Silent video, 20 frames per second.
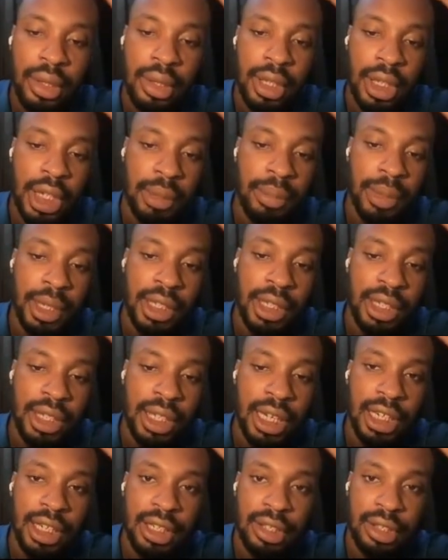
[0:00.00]
It may need
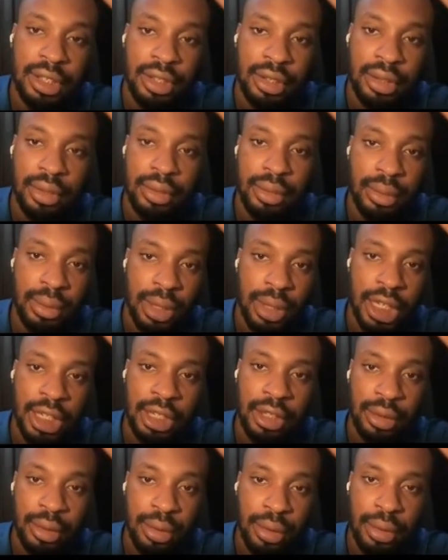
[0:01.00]
access to
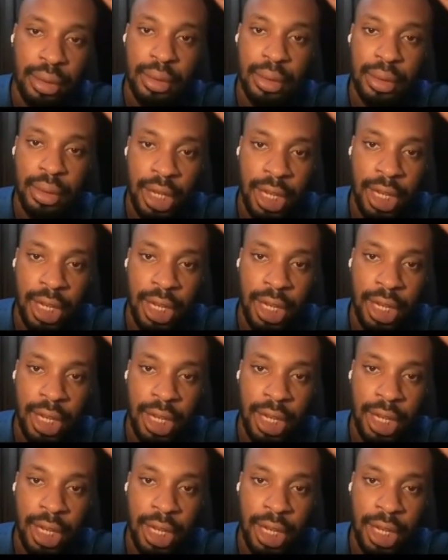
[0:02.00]
like your